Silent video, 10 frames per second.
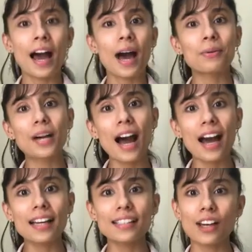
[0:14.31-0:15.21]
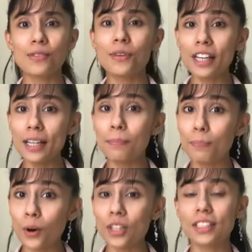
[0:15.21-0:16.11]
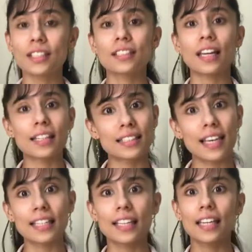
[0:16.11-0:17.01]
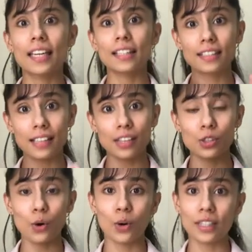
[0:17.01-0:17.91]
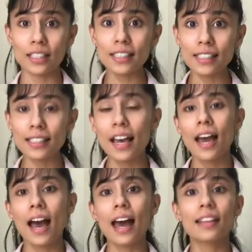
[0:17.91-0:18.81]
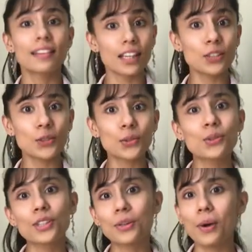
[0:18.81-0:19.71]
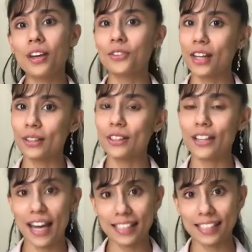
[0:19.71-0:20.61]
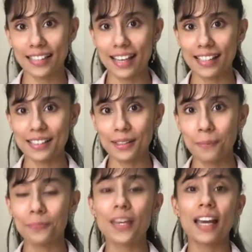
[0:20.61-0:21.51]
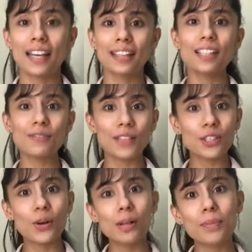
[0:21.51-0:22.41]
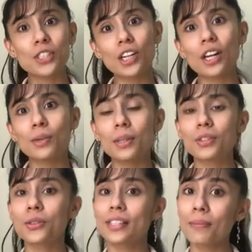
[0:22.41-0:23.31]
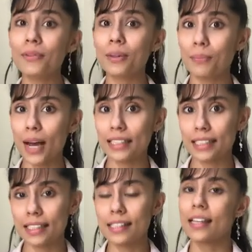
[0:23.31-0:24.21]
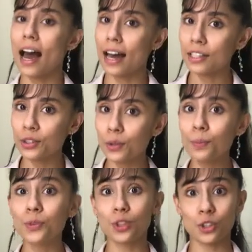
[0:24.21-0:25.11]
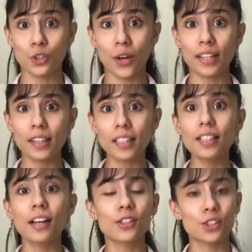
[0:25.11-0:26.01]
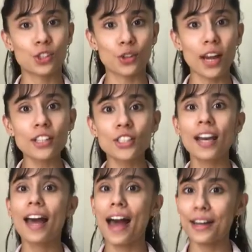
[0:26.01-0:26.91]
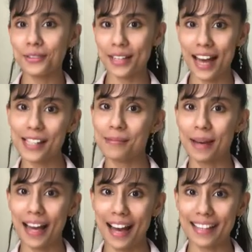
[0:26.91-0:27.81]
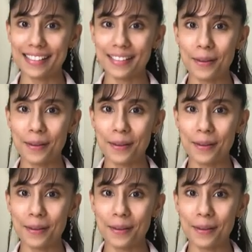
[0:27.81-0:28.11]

Our eyes are very important and delicate sense organs and they too require regular exercise. In this video, I'll be sharing with you some of the practices I do to strengthen, stretch and relax my eyes.